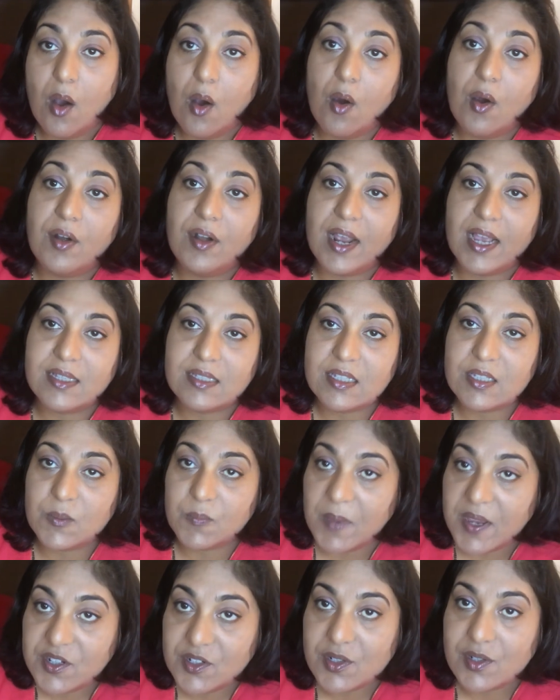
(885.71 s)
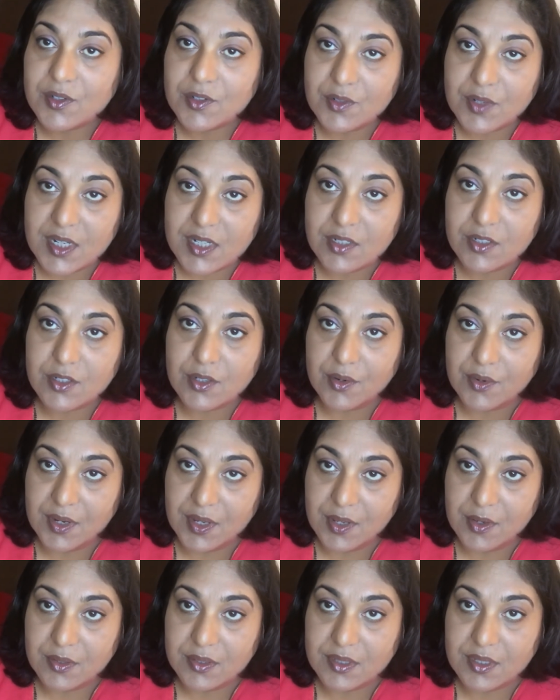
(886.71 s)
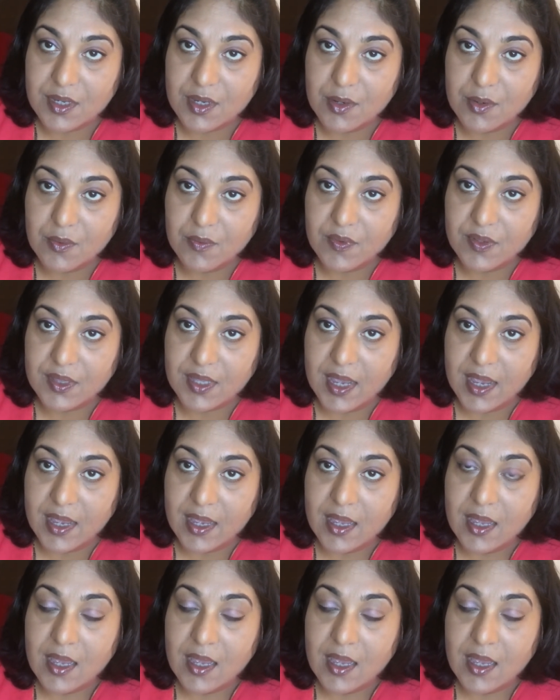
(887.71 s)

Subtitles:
or as a special treat during your stay over there.